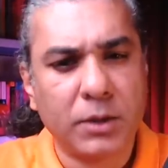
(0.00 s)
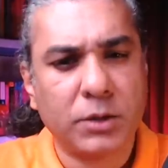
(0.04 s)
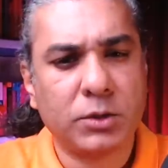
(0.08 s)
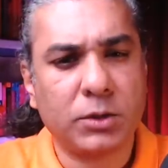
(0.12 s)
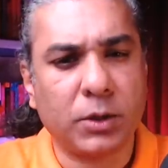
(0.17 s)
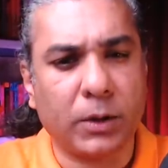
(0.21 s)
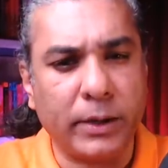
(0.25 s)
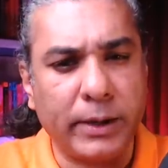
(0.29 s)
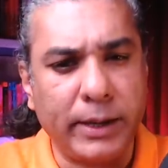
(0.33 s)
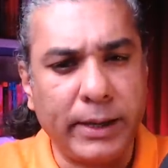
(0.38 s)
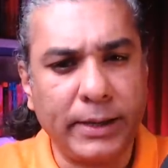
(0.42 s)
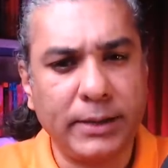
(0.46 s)

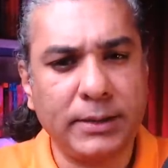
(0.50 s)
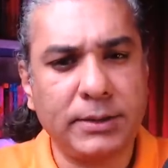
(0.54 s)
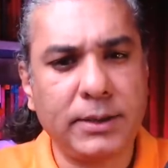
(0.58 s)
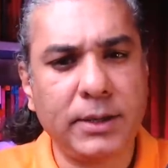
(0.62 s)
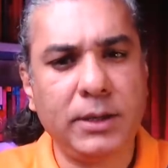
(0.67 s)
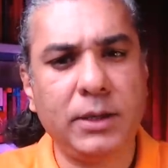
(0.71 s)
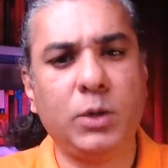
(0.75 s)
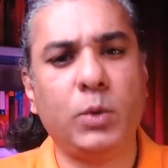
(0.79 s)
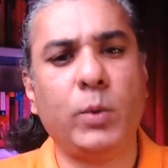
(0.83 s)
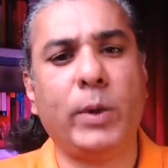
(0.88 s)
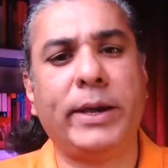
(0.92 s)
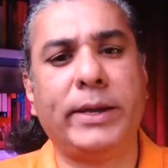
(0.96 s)
So, is the
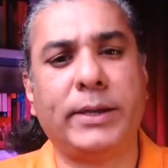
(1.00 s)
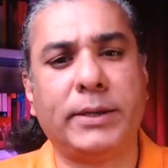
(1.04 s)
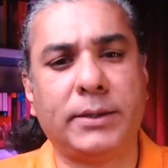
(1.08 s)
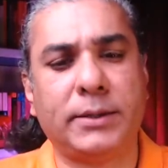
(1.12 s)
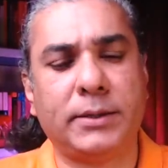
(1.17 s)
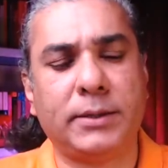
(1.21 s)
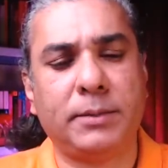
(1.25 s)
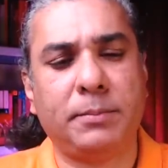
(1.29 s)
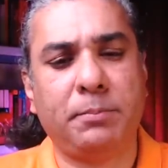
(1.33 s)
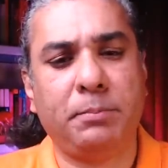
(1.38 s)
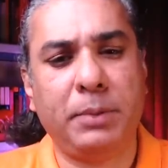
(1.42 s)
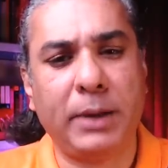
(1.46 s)

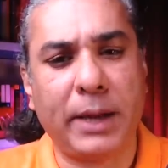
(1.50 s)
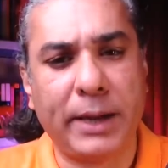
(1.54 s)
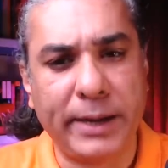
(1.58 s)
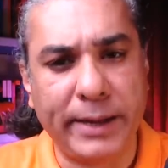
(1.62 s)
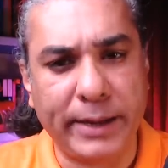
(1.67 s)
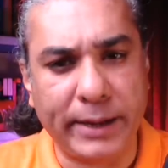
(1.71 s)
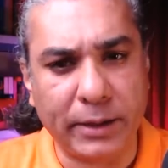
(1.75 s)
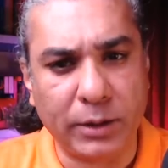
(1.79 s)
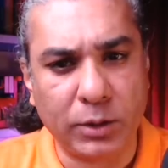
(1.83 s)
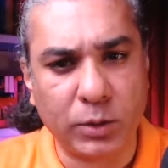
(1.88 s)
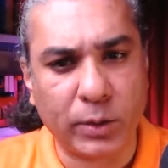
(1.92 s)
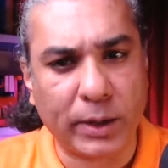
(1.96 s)
US
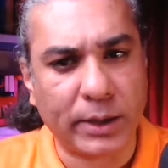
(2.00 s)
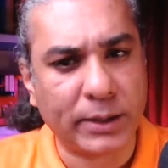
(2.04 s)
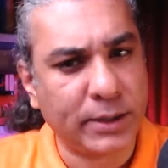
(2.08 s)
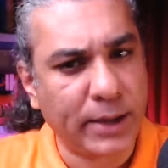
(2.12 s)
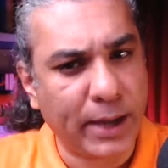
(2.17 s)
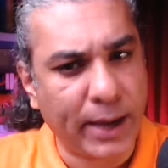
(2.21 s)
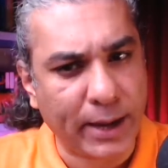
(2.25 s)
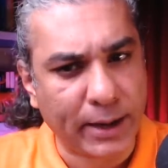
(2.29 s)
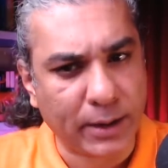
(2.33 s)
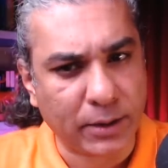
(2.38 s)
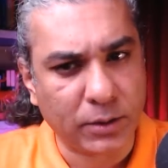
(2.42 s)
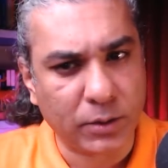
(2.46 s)
planning to
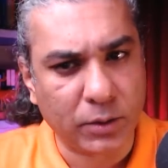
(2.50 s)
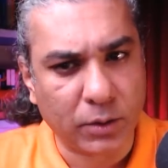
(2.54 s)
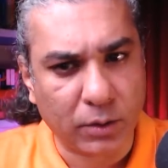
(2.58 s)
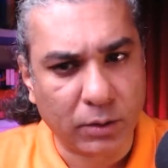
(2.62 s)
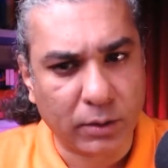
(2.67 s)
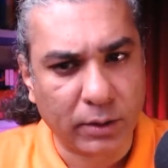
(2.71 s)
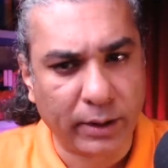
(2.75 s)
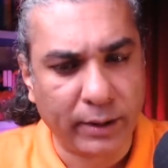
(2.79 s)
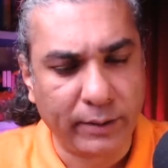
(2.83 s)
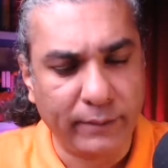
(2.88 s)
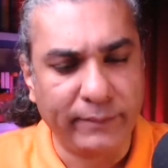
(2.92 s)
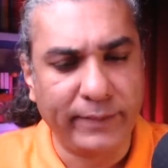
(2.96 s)
attack
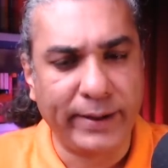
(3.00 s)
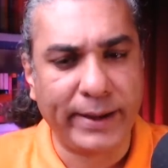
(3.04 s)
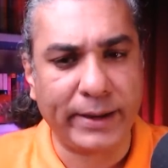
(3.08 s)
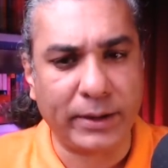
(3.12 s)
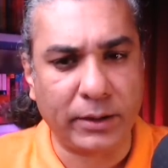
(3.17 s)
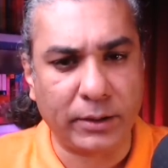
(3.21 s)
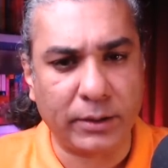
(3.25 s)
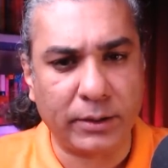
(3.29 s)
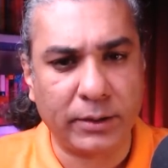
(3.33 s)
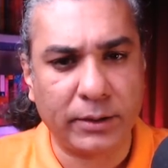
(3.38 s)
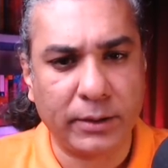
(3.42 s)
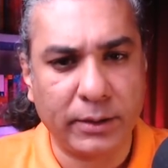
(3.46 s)
or
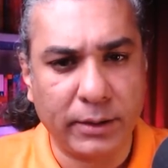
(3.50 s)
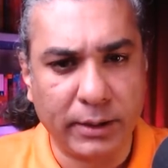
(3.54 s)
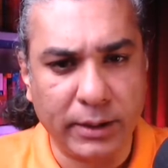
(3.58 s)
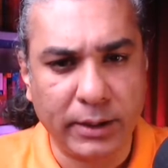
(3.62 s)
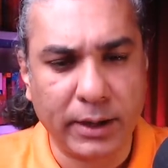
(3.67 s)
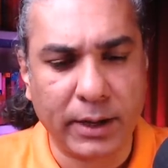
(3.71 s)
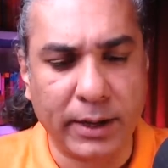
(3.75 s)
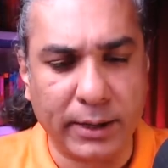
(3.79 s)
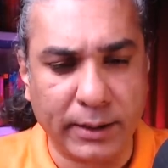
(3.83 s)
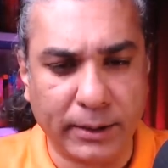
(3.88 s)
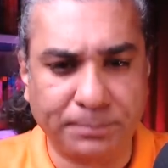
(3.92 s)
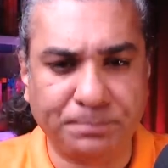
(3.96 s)
invade
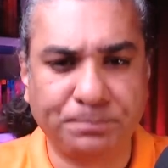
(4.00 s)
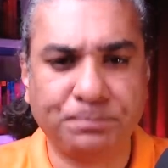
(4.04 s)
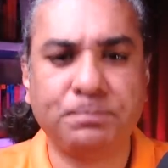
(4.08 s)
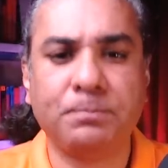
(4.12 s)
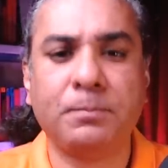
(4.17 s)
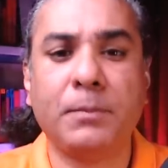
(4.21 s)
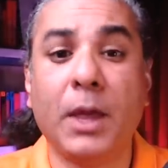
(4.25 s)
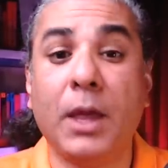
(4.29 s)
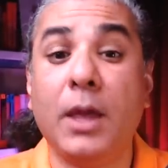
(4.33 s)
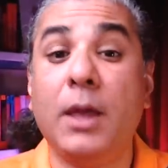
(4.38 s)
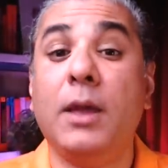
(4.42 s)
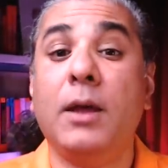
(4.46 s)
Iran?
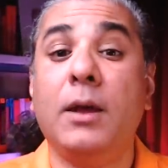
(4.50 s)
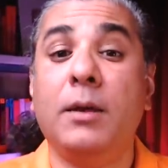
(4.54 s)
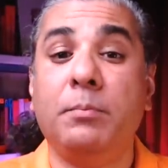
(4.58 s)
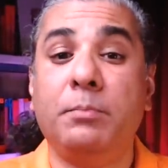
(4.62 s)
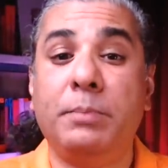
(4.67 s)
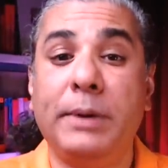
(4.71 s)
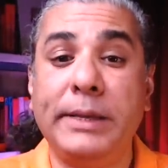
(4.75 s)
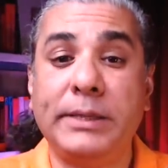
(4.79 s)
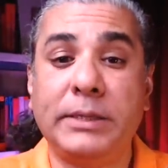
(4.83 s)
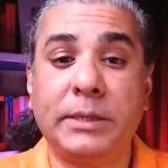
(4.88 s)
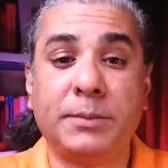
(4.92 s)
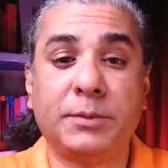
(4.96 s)

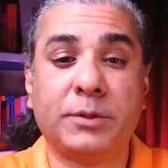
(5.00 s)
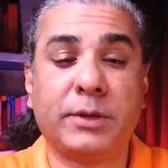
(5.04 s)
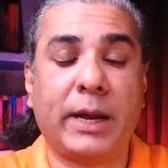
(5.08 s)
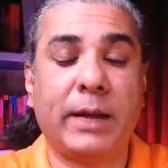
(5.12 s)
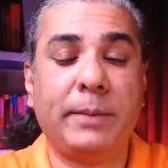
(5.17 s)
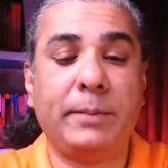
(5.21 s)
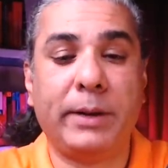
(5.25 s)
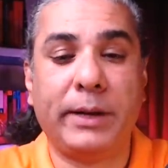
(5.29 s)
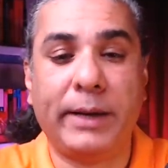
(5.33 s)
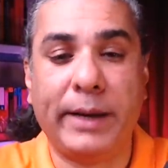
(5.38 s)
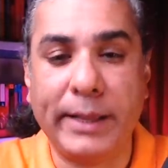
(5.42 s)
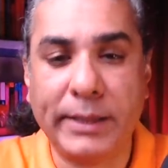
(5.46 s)
Please
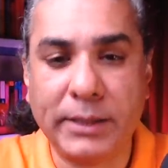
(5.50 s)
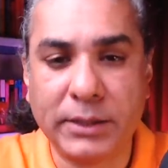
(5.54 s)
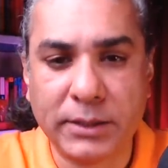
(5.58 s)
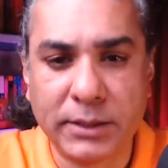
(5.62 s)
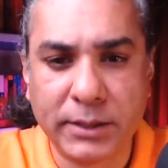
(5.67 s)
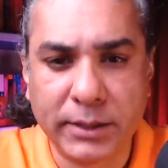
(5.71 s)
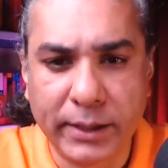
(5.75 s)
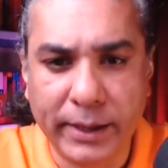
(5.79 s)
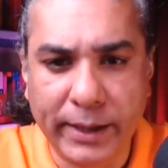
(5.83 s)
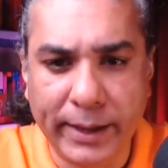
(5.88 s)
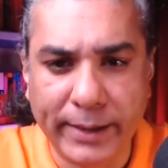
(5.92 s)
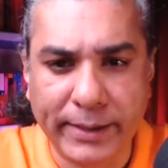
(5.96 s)
subscribe and
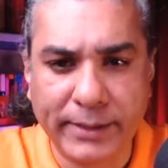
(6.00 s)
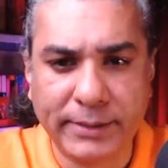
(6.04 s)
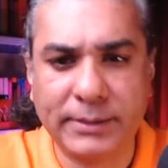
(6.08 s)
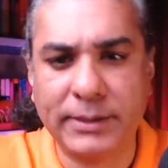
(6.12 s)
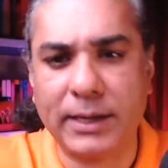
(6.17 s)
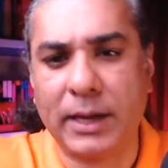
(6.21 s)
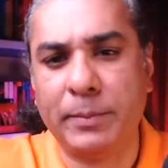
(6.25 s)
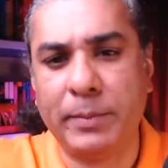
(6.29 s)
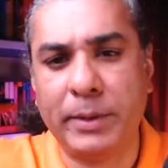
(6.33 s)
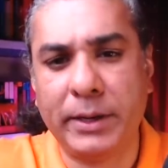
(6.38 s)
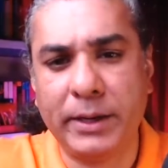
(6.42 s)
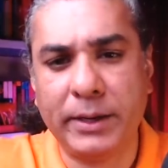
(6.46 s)
let's
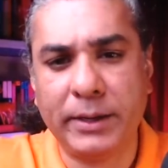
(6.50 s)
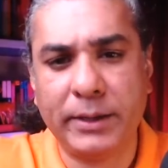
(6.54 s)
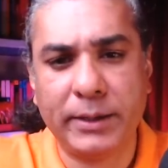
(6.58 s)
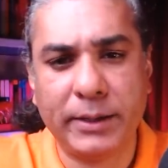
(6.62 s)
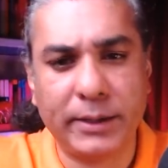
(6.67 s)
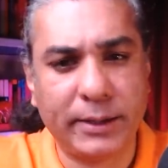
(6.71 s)
examine